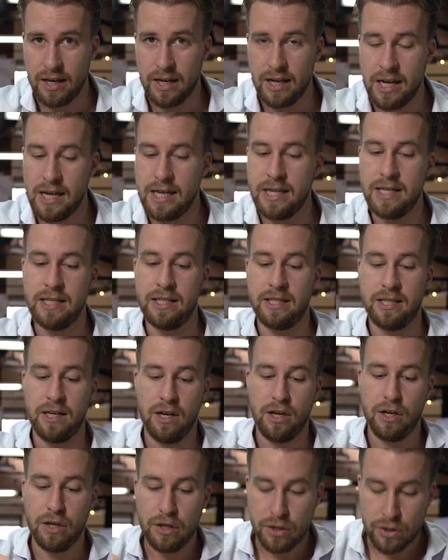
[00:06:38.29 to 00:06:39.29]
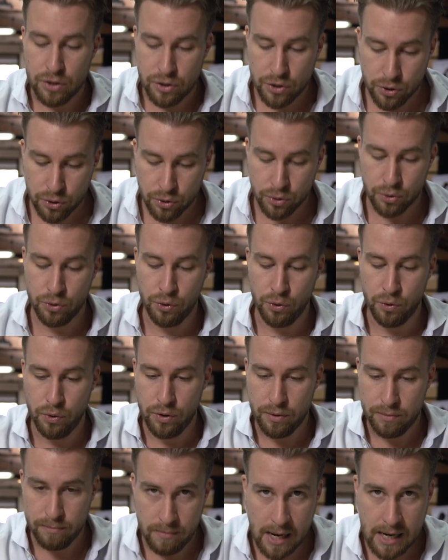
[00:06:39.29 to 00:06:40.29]
is you
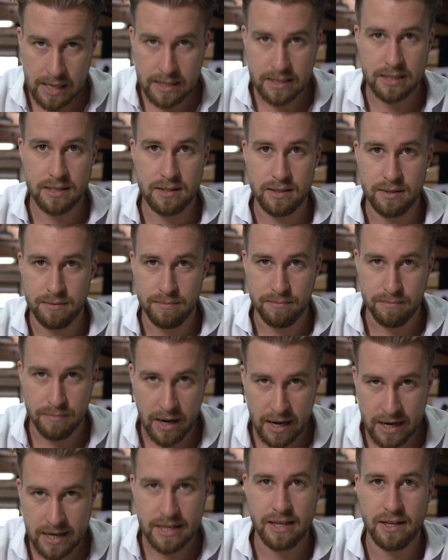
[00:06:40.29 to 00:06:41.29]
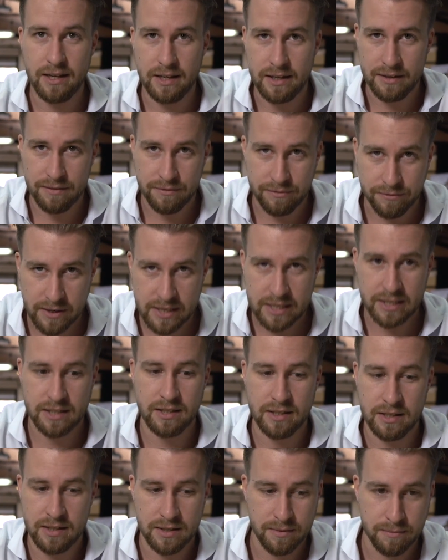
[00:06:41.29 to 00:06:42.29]
must make
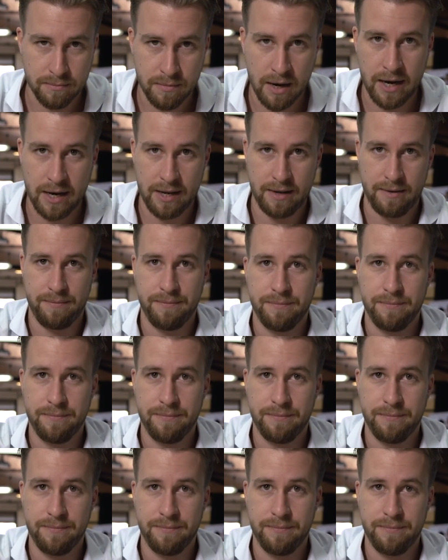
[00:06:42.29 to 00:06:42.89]
investors money.